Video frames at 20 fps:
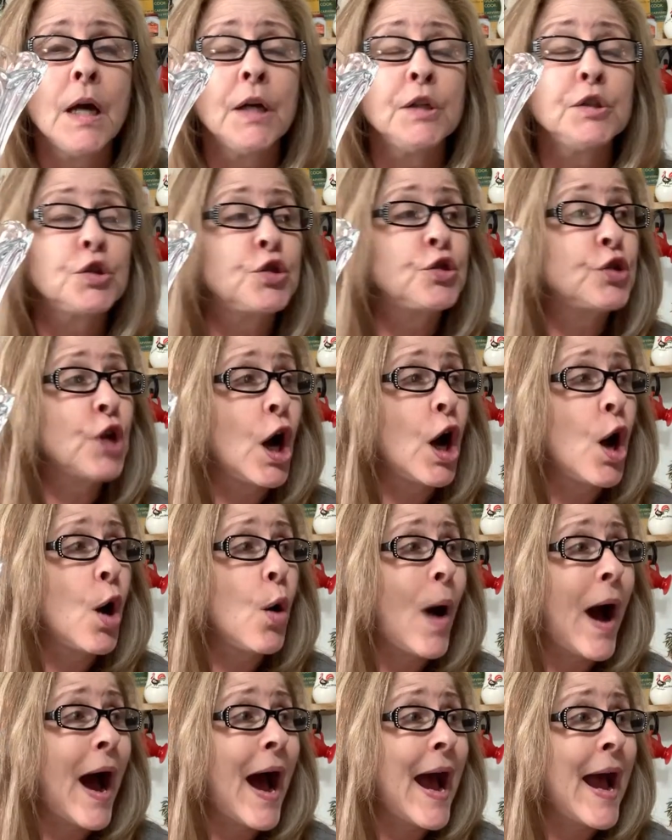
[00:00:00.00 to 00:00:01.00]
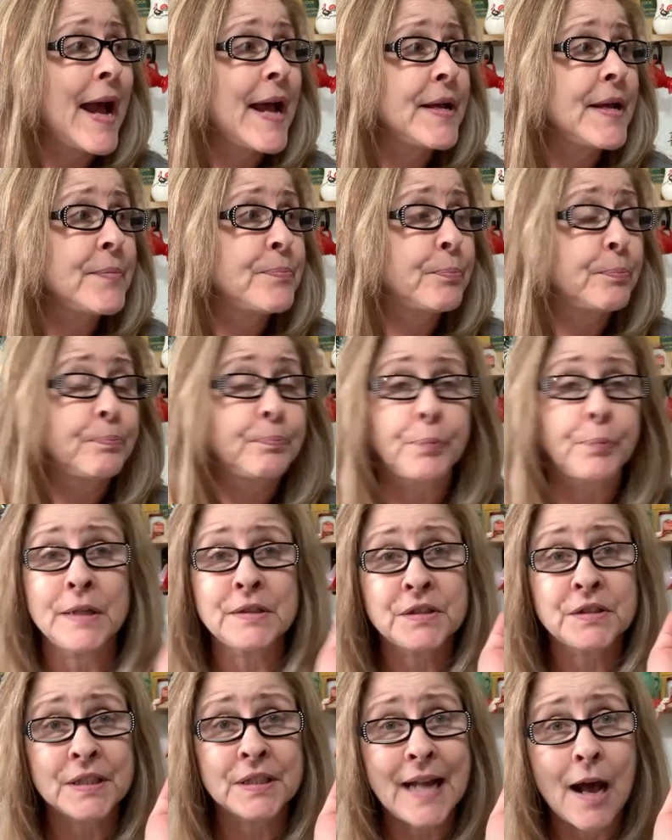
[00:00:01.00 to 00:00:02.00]
So I
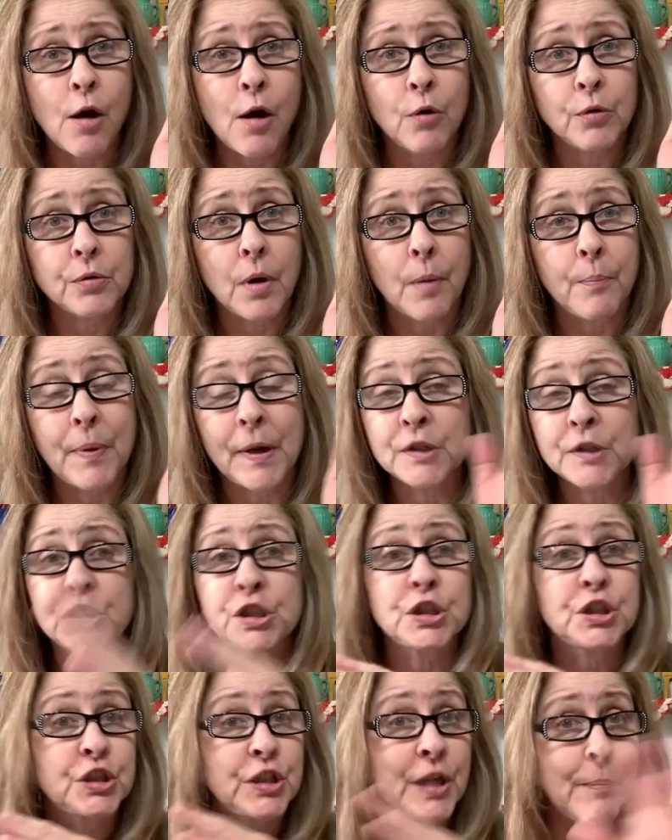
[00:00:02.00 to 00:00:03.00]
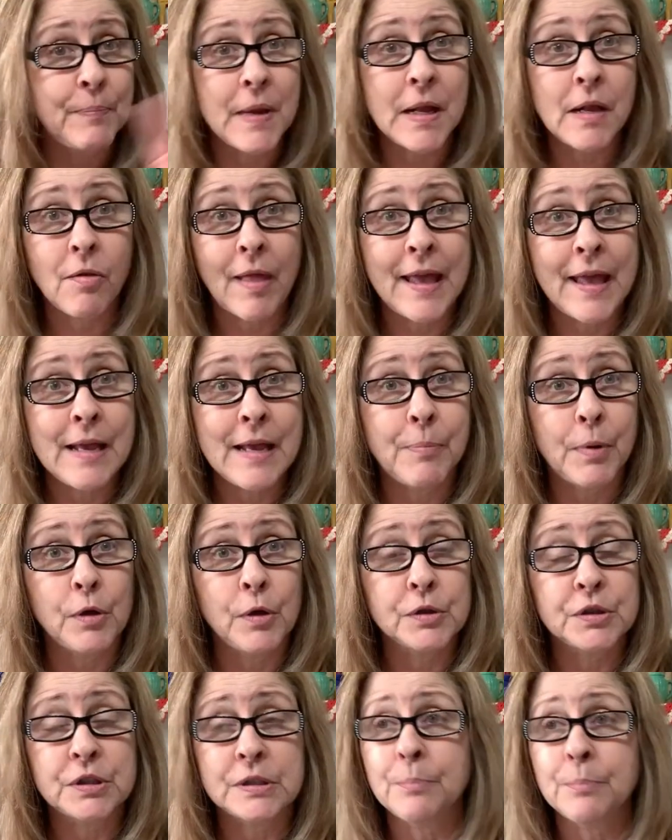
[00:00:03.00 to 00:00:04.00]
printed out a bunch of shipping
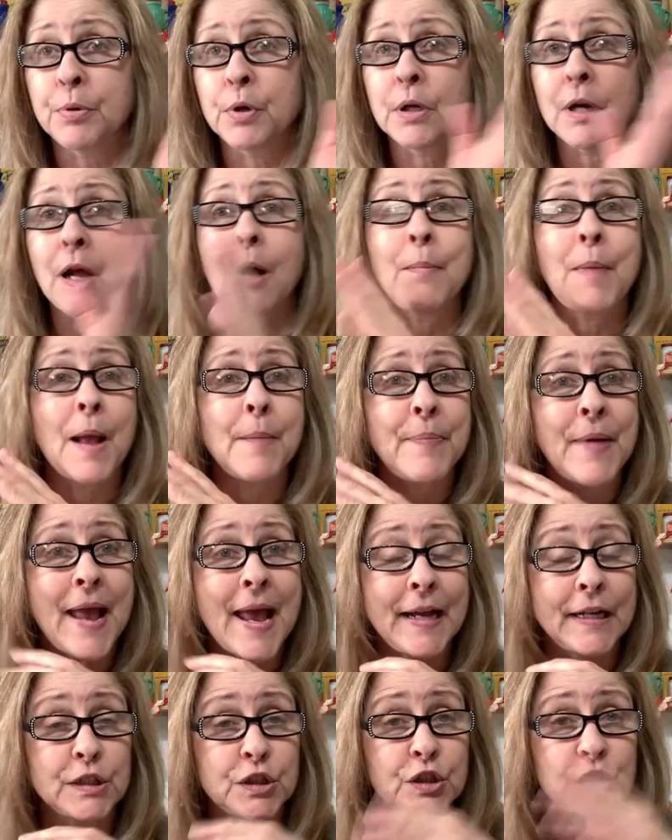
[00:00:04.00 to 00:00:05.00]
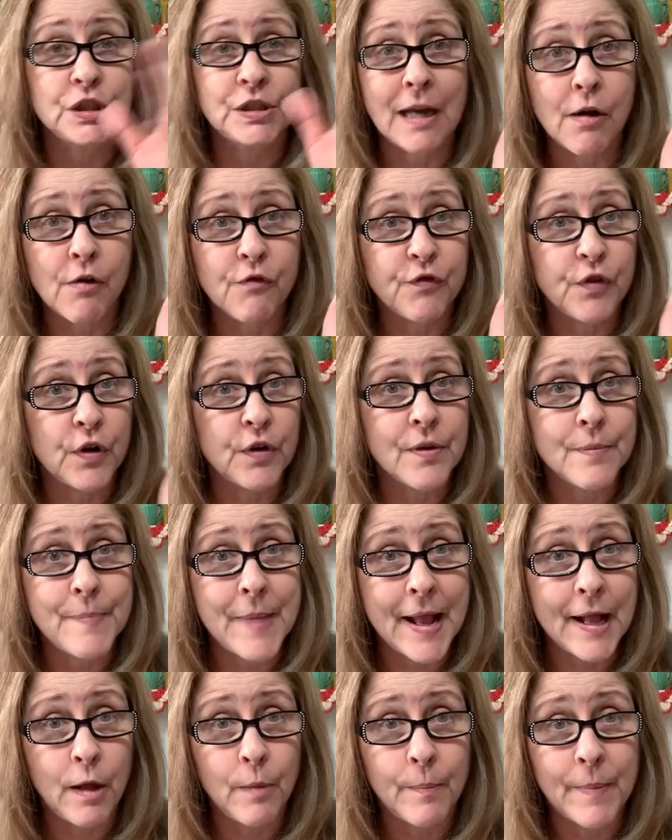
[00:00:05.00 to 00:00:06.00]
labels and put all my packages out for the
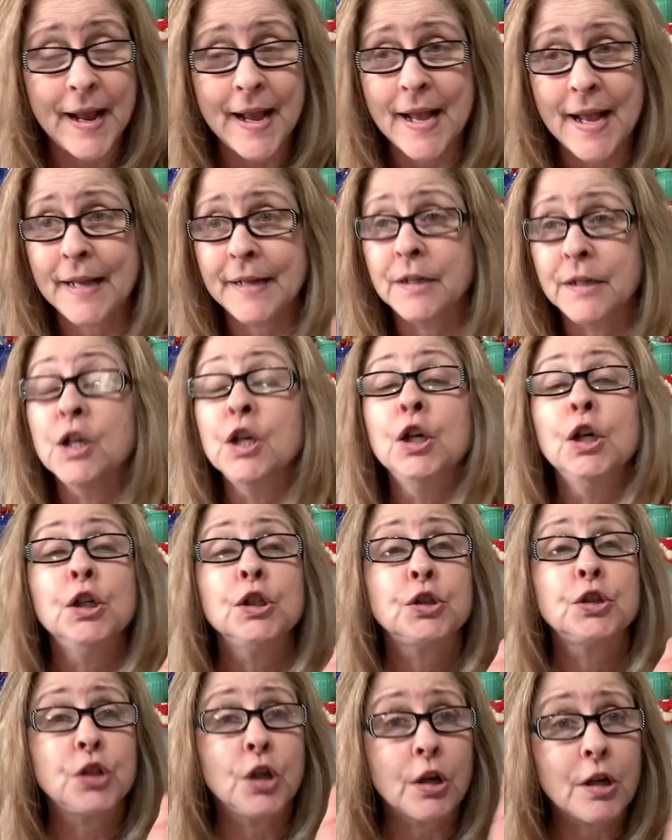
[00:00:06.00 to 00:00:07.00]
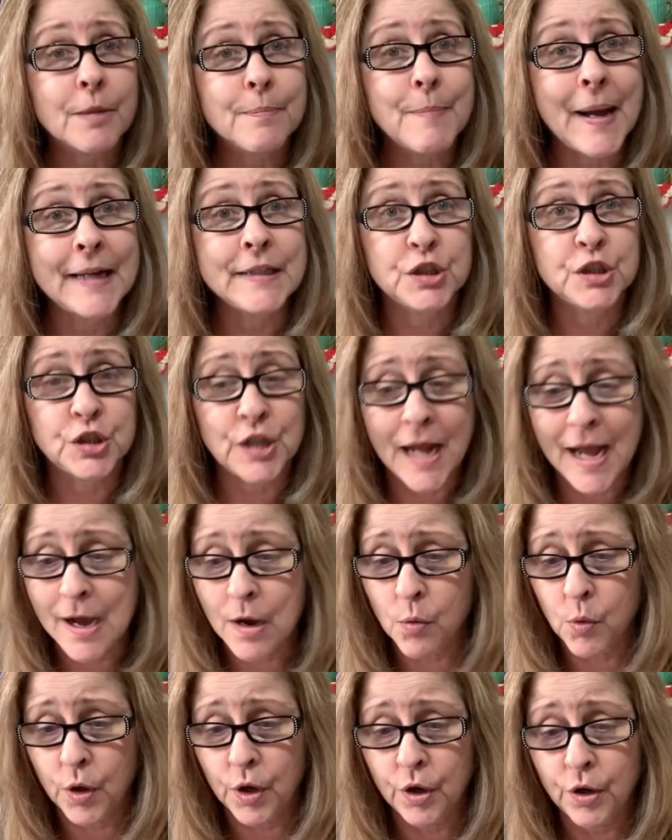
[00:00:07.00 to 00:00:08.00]
mailman, took my
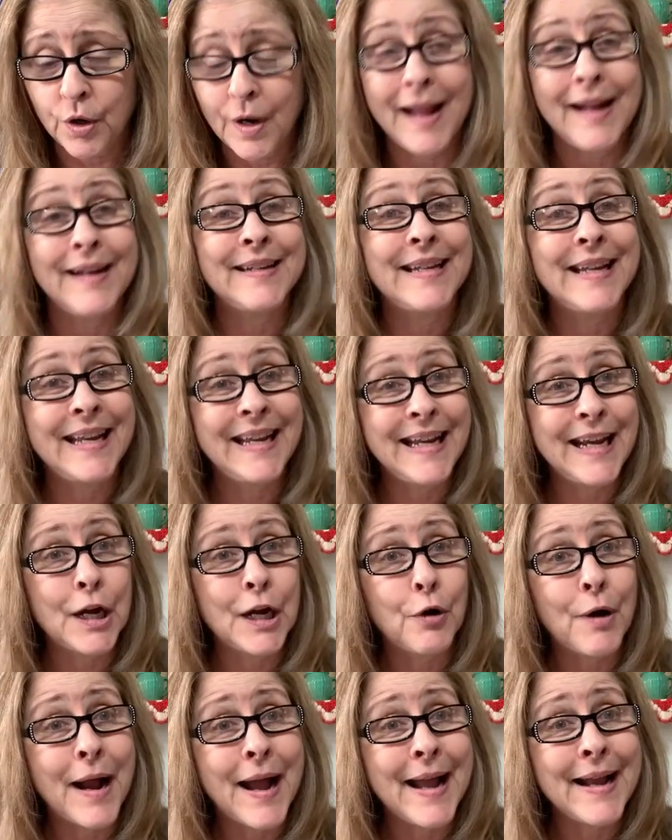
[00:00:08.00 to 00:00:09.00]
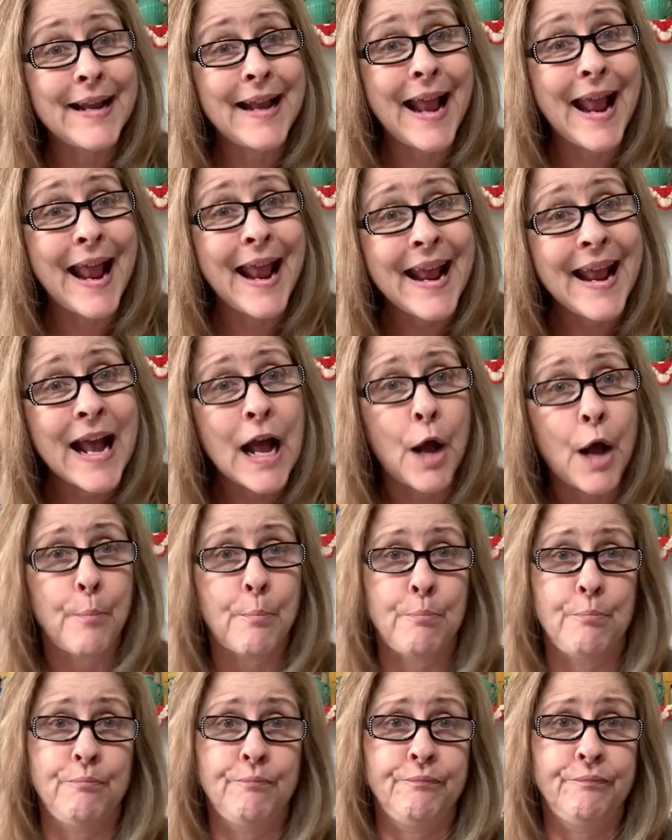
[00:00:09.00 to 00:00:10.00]
shower, and here I am.